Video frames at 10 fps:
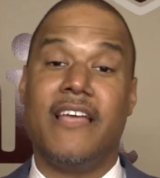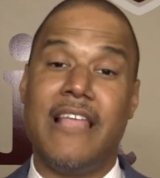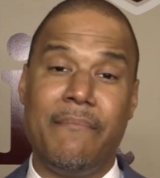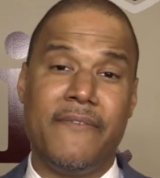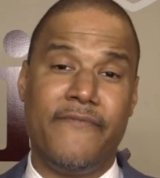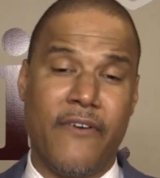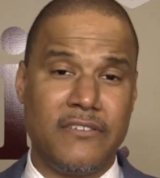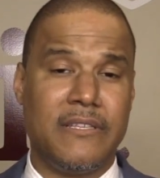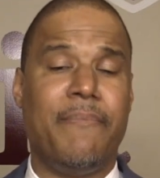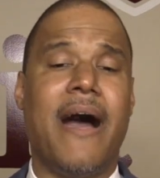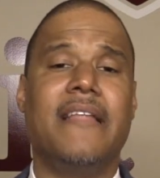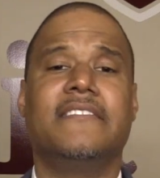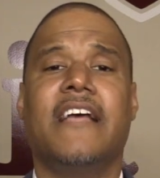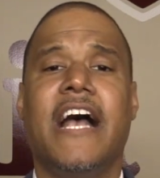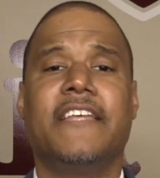Let me first
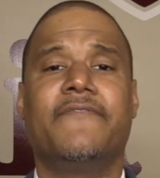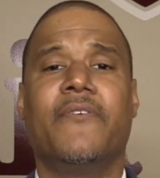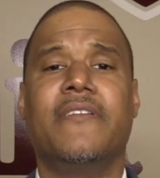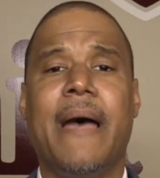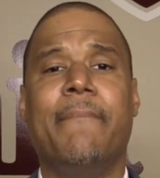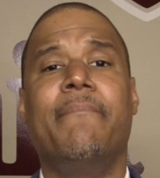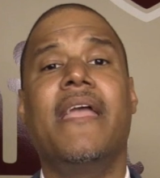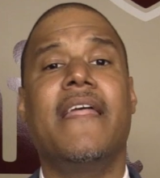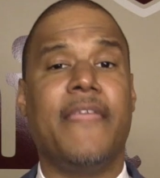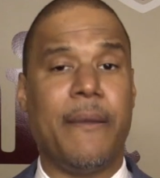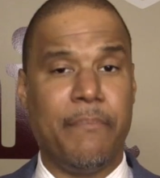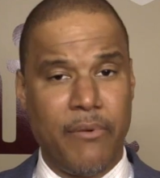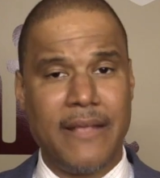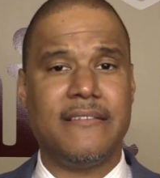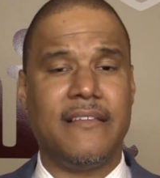apologize for not being there
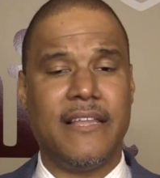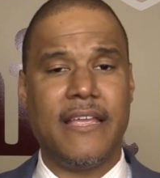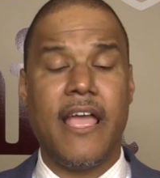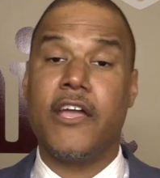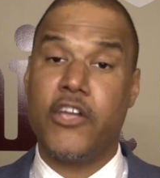presently.